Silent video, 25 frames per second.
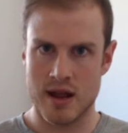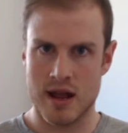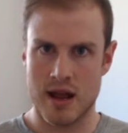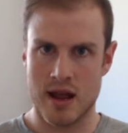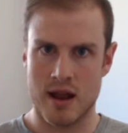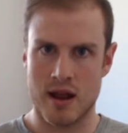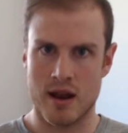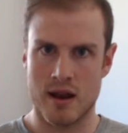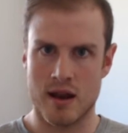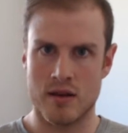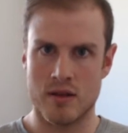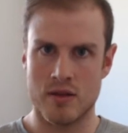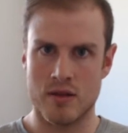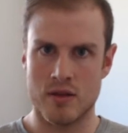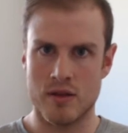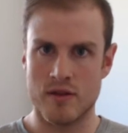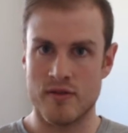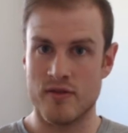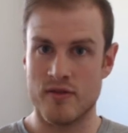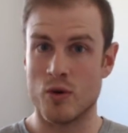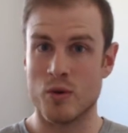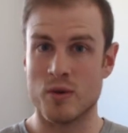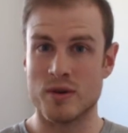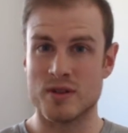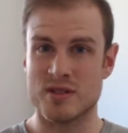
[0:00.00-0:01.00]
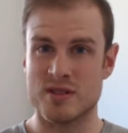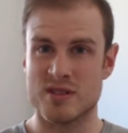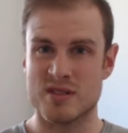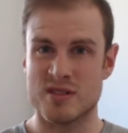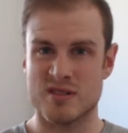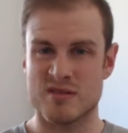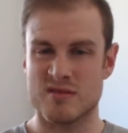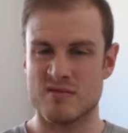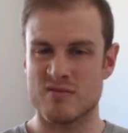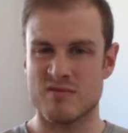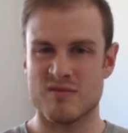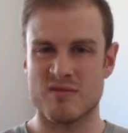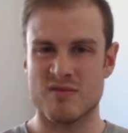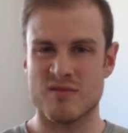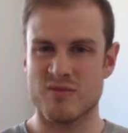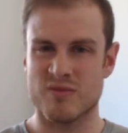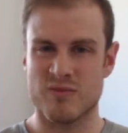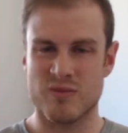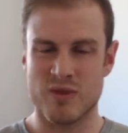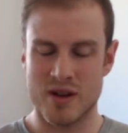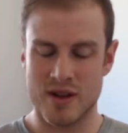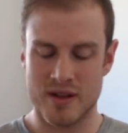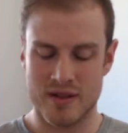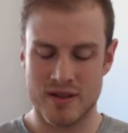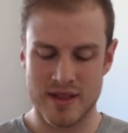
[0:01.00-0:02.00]
and the forwards
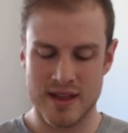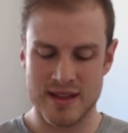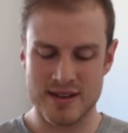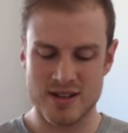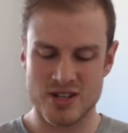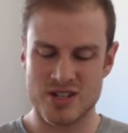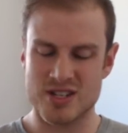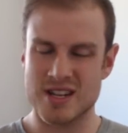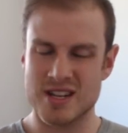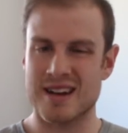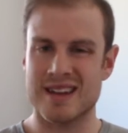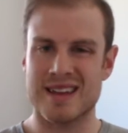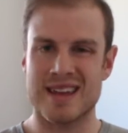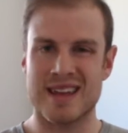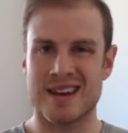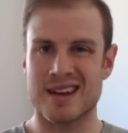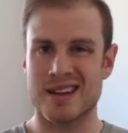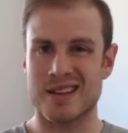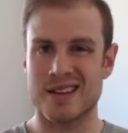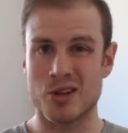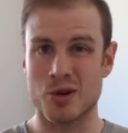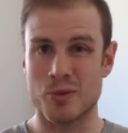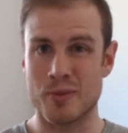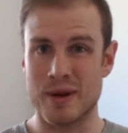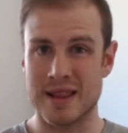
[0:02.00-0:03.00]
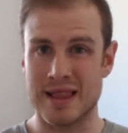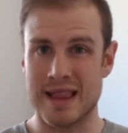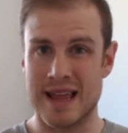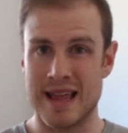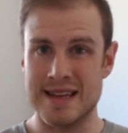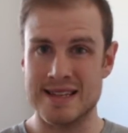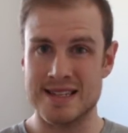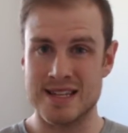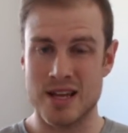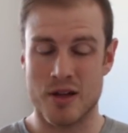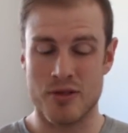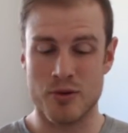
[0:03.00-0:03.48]
they just started getting a little bit lazy.